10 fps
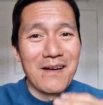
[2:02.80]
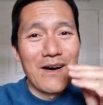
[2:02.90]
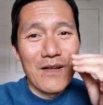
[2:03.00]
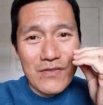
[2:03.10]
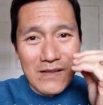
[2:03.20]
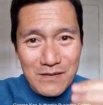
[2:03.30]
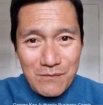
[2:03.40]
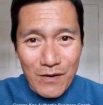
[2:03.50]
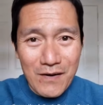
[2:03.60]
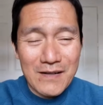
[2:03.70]
authentic
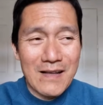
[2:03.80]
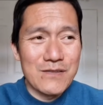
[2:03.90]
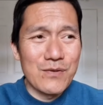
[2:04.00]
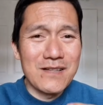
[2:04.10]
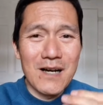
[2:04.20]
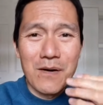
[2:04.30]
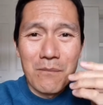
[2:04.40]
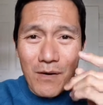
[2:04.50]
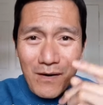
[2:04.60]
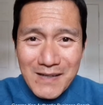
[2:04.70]
marketing. That's why I talk about
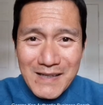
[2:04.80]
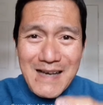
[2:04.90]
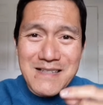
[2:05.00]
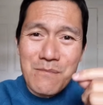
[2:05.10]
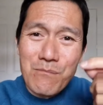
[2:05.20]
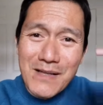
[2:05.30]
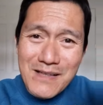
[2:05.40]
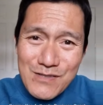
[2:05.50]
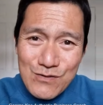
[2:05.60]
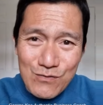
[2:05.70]
marketing as a
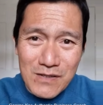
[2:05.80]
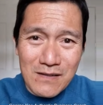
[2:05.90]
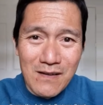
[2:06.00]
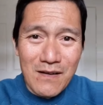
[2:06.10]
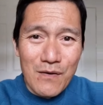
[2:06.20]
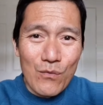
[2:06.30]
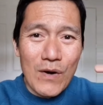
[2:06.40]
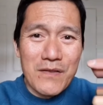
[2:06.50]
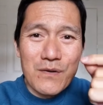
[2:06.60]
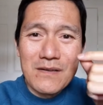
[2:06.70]
ministry.
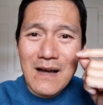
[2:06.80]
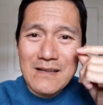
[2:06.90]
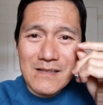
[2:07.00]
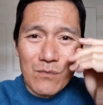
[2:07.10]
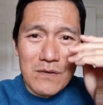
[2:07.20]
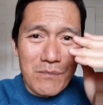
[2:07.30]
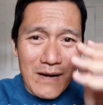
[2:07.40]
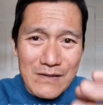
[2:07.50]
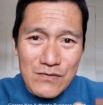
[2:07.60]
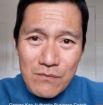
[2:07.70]
Whether or not someone
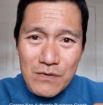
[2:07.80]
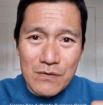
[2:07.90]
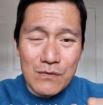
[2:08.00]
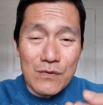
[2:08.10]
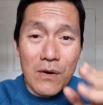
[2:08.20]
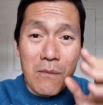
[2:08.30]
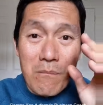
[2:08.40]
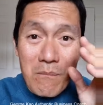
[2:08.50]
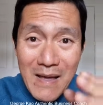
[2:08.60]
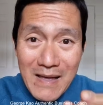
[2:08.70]
buys from you, you are
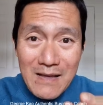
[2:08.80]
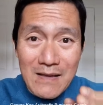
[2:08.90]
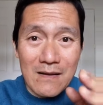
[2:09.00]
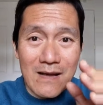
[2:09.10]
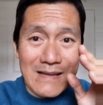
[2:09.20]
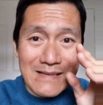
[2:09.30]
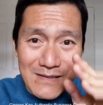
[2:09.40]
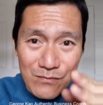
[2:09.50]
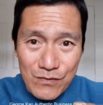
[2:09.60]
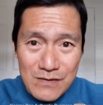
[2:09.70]
making a
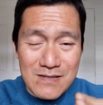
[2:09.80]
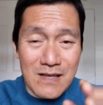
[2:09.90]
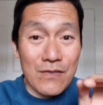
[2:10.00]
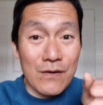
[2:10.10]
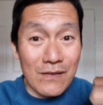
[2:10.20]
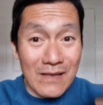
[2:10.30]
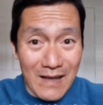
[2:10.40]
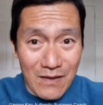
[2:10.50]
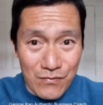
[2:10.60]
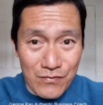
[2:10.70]
difference in their
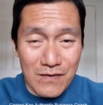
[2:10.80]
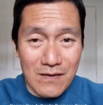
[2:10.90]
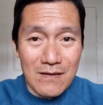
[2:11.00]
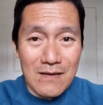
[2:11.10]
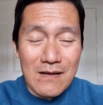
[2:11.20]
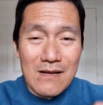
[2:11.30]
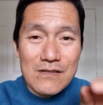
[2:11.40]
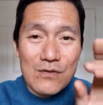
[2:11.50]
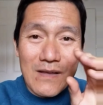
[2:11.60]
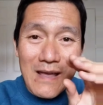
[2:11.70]
life.
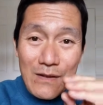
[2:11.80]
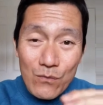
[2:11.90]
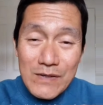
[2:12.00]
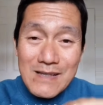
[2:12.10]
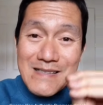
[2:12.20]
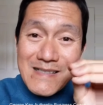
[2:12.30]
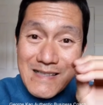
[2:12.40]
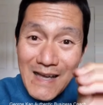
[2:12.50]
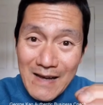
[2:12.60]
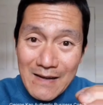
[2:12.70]
So, can we
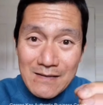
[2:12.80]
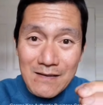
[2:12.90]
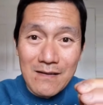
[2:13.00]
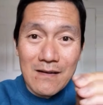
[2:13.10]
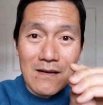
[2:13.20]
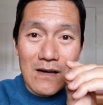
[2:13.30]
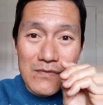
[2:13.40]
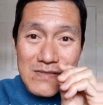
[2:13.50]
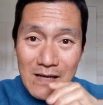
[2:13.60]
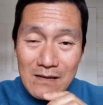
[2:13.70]
instead of
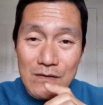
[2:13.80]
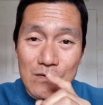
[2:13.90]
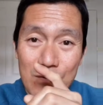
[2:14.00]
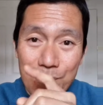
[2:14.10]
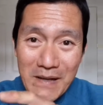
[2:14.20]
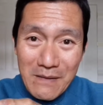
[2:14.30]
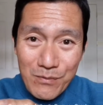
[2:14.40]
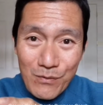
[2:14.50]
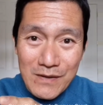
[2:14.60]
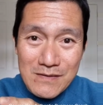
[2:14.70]
selling to their pain
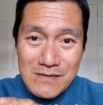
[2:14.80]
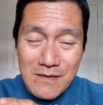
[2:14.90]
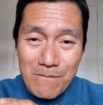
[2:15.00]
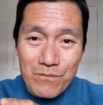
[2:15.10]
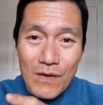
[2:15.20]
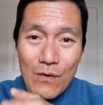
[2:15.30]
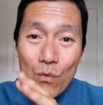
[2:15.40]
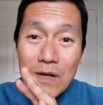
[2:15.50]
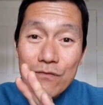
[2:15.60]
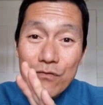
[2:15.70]
points,
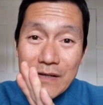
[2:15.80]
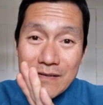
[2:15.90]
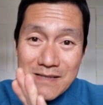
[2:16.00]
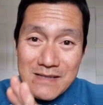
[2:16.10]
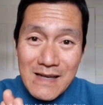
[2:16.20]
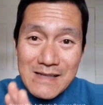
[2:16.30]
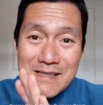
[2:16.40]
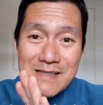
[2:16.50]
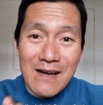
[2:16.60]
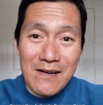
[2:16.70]
what if we instead
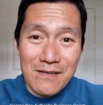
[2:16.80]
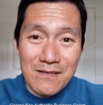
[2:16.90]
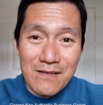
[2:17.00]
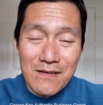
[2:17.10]
sell